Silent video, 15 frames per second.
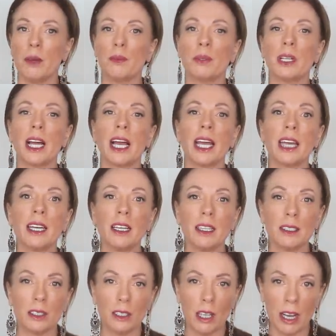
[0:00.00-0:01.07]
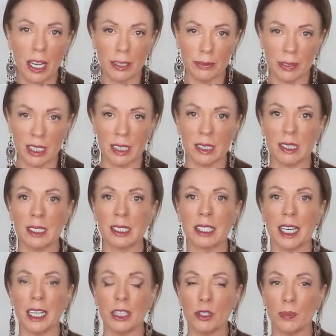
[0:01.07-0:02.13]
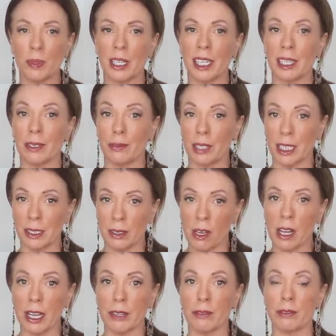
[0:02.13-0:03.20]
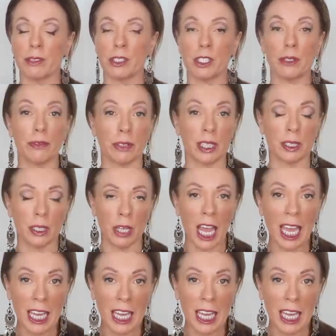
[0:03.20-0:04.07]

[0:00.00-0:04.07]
playing life as a stage play of their life to feed their